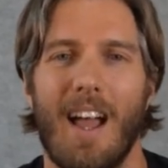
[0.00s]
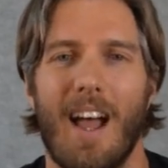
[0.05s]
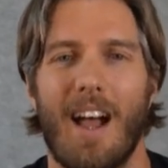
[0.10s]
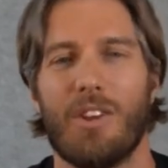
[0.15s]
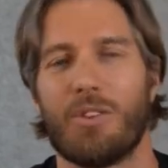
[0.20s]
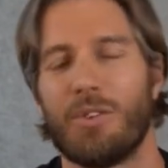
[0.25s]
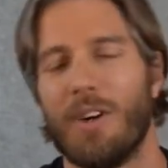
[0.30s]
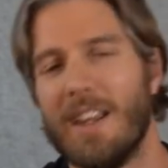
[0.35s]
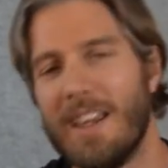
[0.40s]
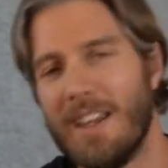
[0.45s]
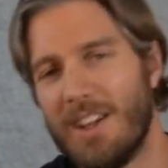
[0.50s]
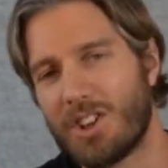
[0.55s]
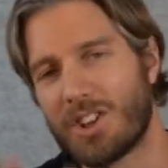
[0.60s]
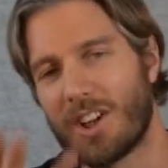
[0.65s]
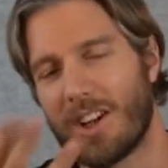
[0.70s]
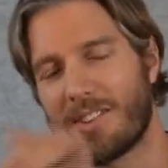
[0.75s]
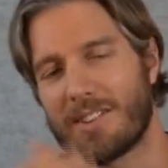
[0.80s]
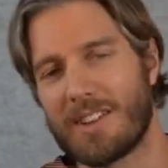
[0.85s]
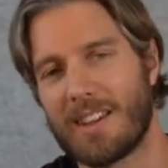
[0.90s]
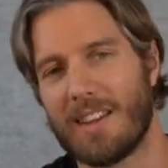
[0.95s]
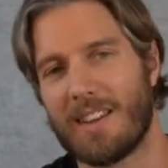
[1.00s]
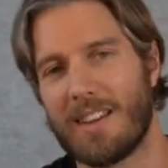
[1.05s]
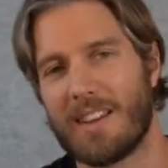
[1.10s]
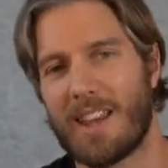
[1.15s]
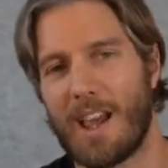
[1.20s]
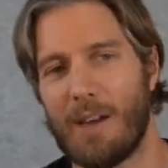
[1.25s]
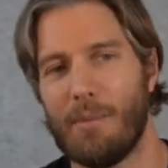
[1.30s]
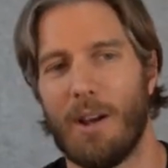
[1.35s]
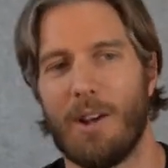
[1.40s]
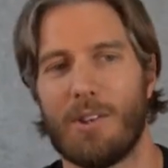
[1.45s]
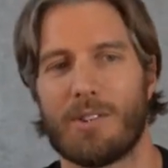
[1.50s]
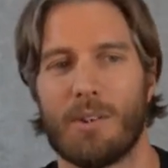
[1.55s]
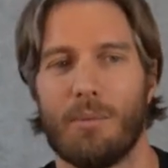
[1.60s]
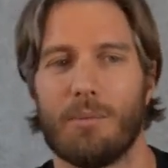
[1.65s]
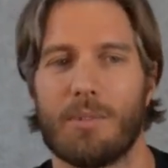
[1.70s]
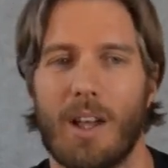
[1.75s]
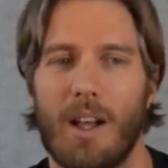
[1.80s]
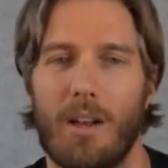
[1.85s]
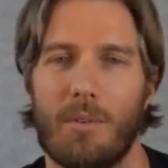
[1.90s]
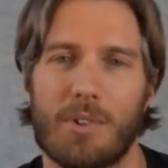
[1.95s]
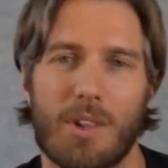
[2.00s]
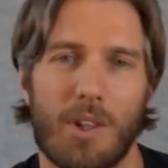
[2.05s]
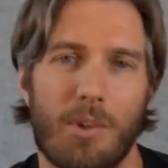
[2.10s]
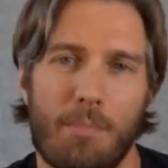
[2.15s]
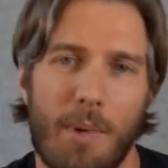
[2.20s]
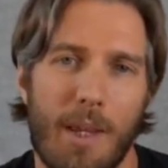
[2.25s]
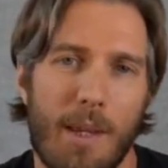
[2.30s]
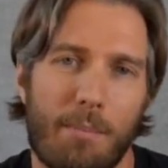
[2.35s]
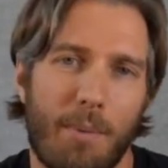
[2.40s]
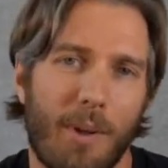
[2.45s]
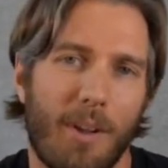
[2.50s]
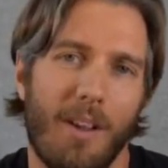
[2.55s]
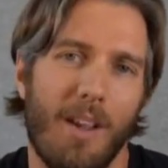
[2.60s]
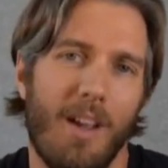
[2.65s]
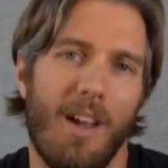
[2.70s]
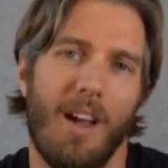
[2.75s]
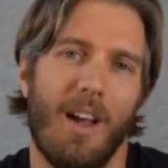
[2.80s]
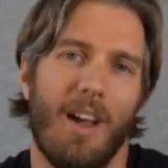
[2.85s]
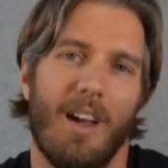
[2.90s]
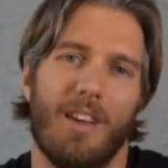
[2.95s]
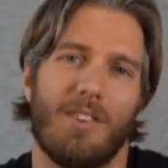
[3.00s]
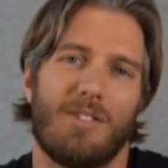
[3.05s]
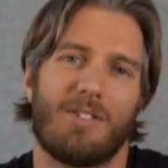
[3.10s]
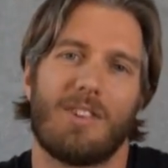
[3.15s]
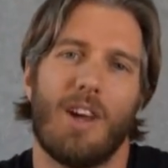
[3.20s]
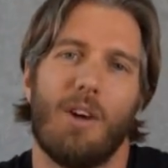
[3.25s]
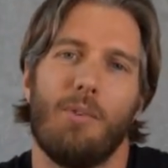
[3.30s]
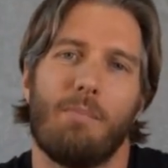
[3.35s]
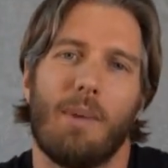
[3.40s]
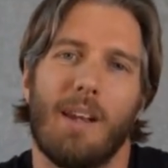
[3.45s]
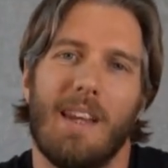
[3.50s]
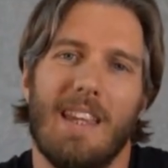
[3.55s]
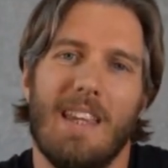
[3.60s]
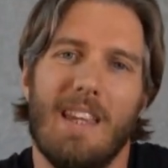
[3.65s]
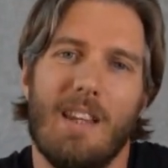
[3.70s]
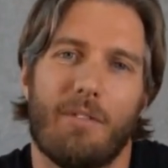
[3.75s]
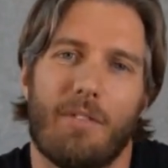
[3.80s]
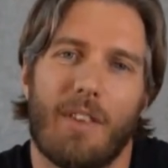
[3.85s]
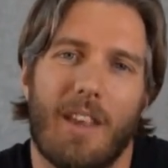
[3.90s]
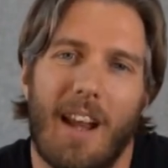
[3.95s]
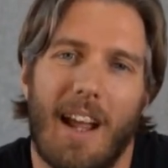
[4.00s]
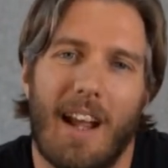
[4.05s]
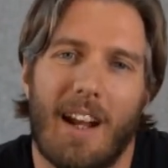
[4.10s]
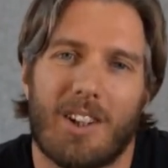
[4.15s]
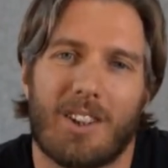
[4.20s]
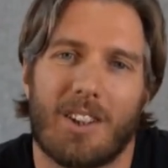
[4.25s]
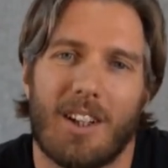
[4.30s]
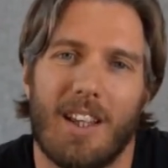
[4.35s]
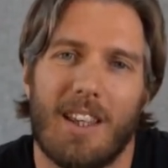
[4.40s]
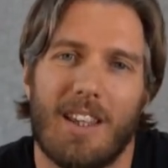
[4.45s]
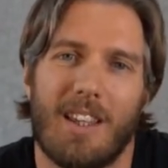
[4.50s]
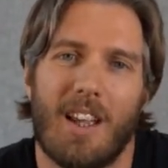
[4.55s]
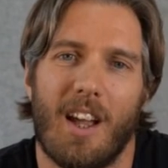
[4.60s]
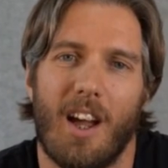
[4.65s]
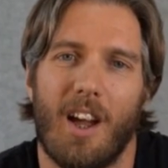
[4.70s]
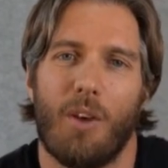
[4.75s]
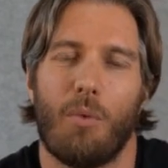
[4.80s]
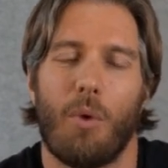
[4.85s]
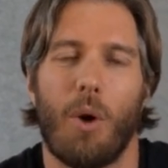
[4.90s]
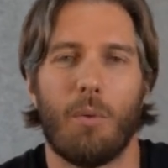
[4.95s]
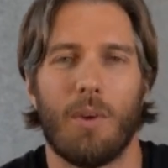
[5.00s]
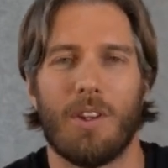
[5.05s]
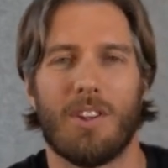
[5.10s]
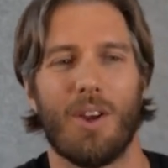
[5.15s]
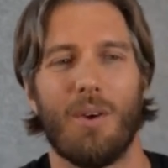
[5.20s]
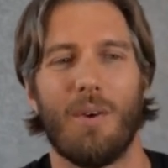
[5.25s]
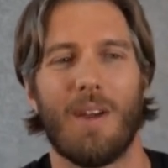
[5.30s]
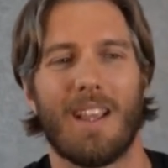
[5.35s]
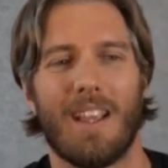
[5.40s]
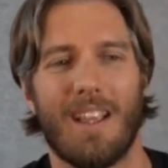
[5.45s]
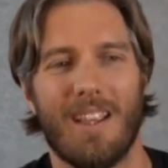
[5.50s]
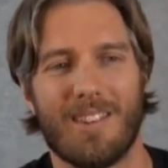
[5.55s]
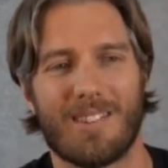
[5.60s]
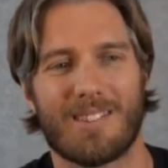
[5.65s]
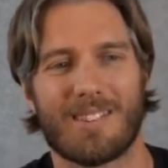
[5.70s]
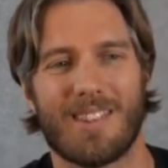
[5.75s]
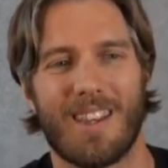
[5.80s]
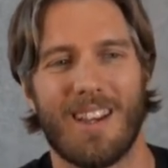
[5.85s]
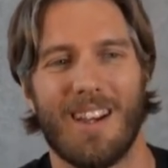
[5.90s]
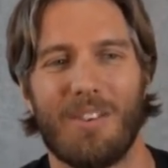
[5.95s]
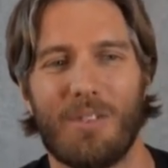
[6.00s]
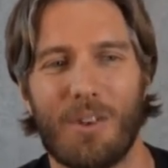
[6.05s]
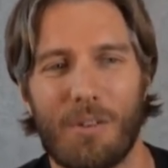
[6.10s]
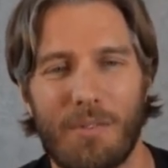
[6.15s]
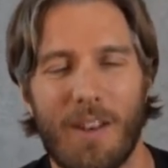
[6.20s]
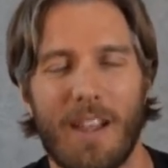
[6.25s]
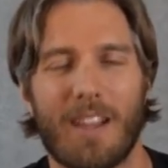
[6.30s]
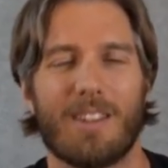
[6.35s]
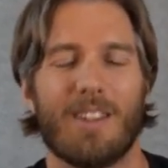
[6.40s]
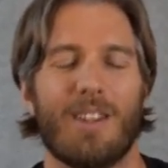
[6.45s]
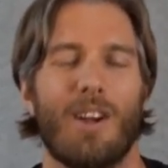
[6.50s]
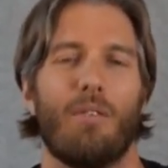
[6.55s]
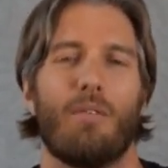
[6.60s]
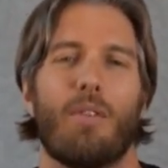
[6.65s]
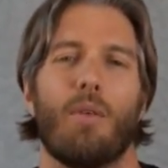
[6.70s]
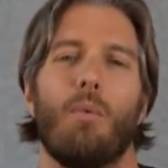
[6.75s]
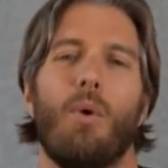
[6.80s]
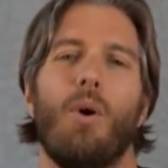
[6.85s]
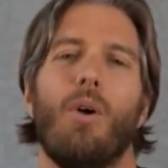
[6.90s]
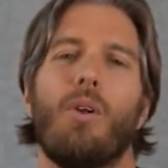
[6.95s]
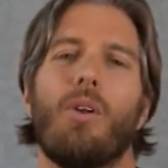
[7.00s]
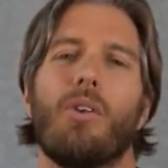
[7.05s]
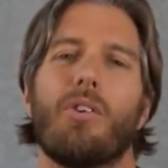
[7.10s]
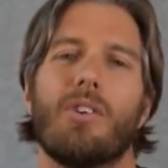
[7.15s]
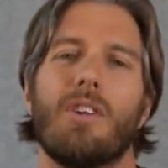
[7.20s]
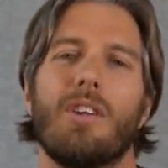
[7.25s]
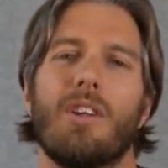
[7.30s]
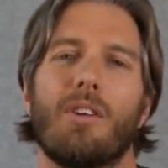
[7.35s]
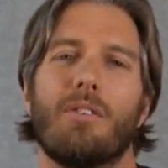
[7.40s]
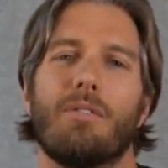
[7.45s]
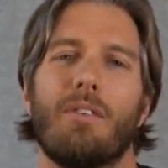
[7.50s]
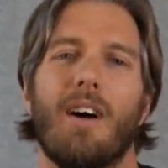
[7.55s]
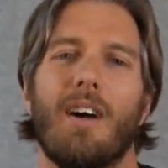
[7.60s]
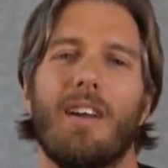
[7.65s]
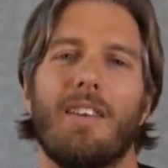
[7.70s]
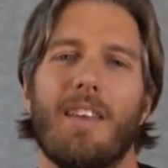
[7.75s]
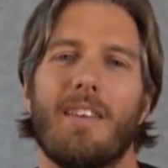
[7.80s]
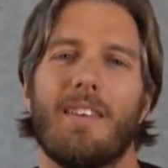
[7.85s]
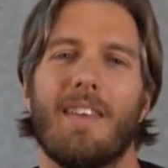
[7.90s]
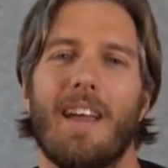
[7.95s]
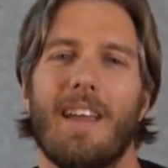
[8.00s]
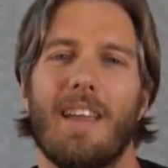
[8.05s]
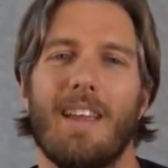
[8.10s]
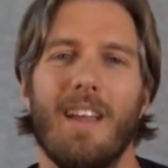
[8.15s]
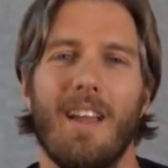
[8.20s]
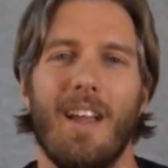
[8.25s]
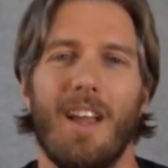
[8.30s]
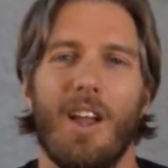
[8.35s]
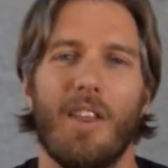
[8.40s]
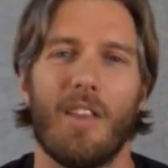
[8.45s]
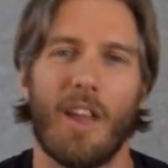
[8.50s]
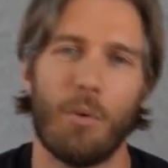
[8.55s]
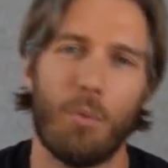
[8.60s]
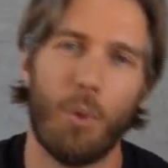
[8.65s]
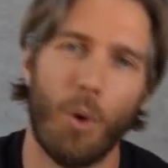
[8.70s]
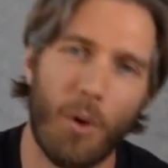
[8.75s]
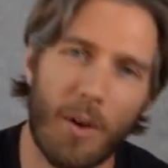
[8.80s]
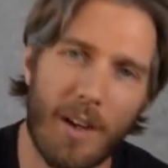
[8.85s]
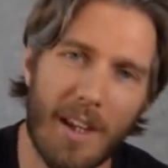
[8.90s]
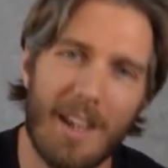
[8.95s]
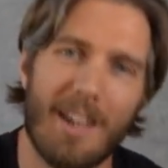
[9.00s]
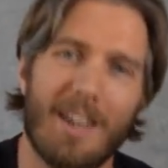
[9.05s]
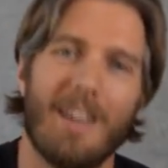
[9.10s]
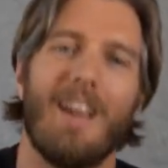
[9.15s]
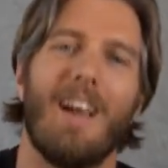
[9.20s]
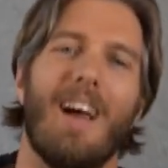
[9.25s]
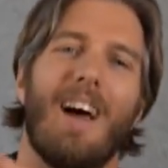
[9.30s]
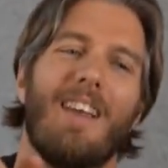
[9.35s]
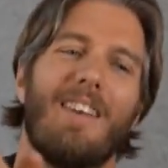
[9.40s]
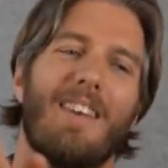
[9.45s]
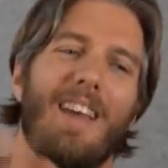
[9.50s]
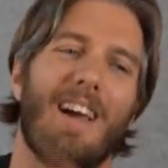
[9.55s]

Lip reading: It's really interesting in the demos sometimes because people don't believe that actually what we're doing is reflecting off the walls, and you'll find that they walk in and